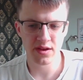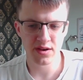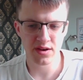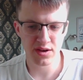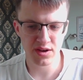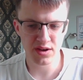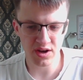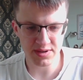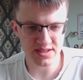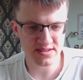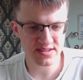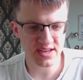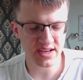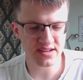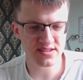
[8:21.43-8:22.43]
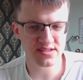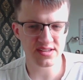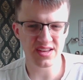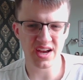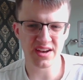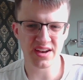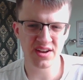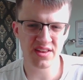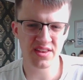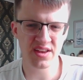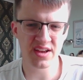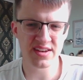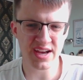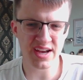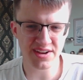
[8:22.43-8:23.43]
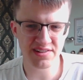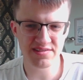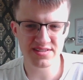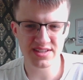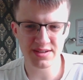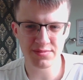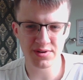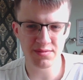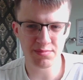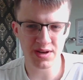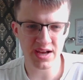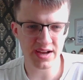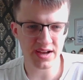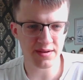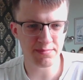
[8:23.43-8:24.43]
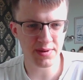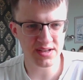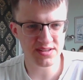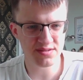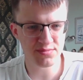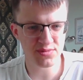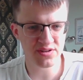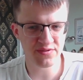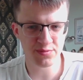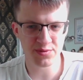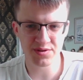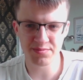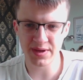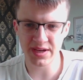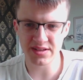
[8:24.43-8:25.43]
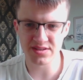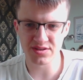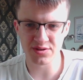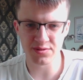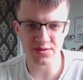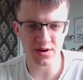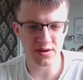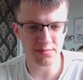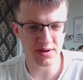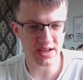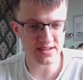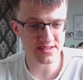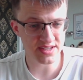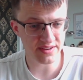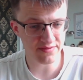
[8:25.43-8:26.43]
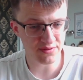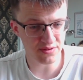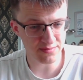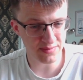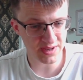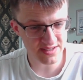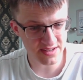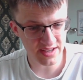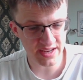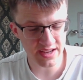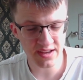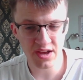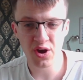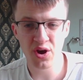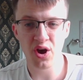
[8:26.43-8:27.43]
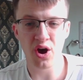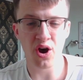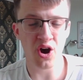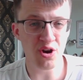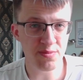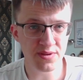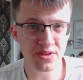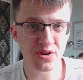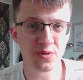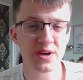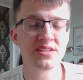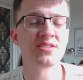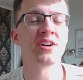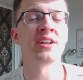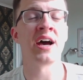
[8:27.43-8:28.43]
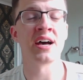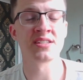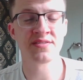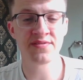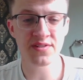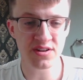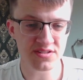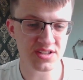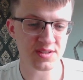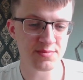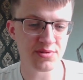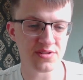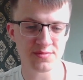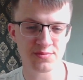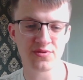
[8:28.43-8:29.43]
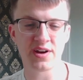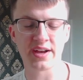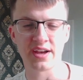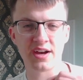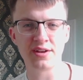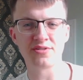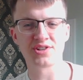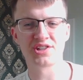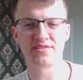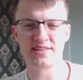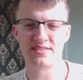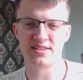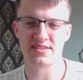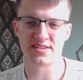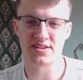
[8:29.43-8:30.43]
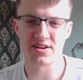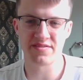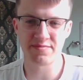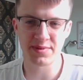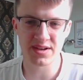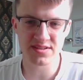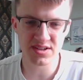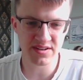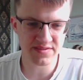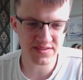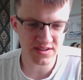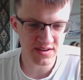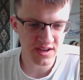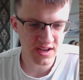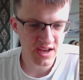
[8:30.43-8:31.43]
knight b6, another inaccuracy by black. A better move would be to play c4 immediately, open the queen side as fast as possible. I cannot stress this enough, because after